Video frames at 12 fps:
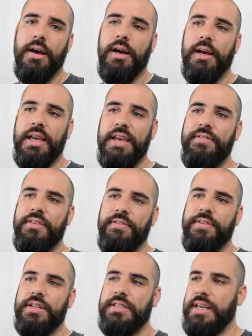uh, even
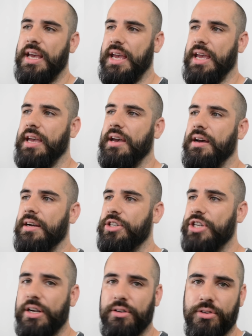if it's a, a,
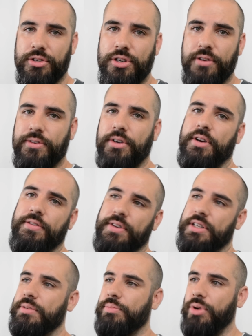Jekyll server, if
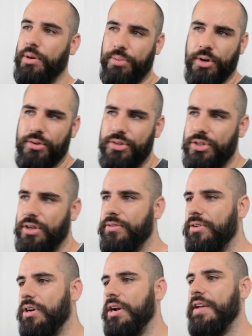it's a Prepros
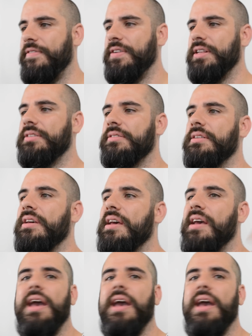server, if it's